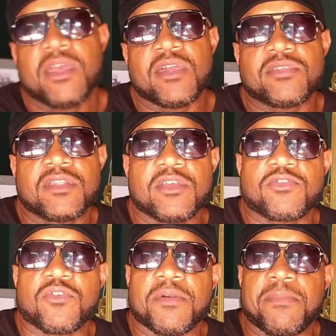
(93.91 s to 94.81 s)
It's the
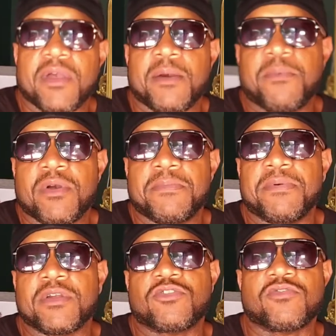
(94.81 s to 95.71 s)
Detroit bad boy,
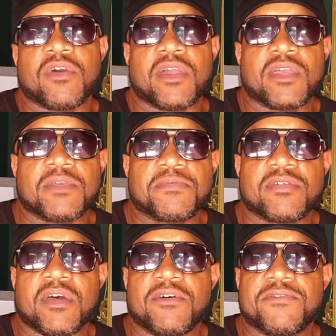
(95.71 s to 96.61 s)
Big Trey
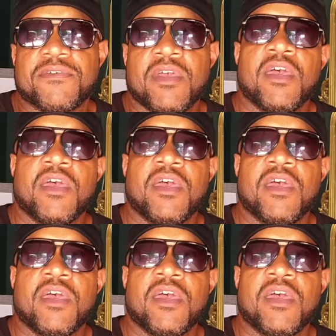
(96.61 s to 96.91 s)
himself.